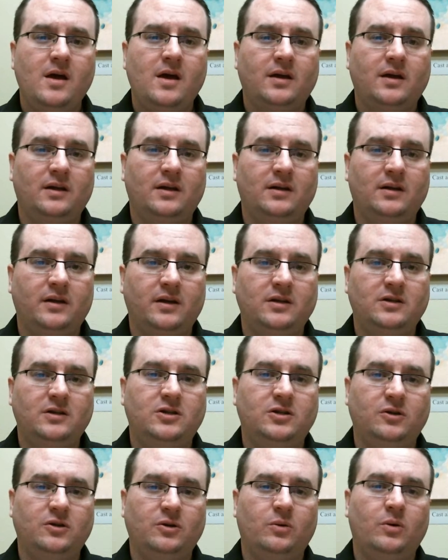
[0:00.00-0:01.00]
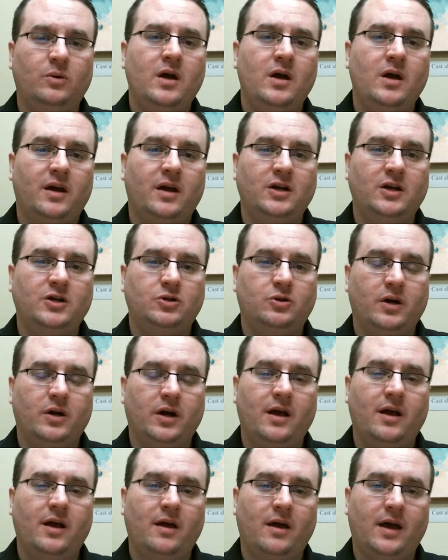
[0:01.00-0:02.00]
can lead to
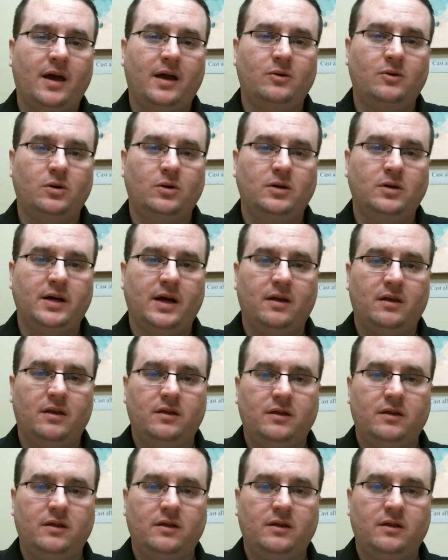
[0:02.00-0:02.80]
injury and or death.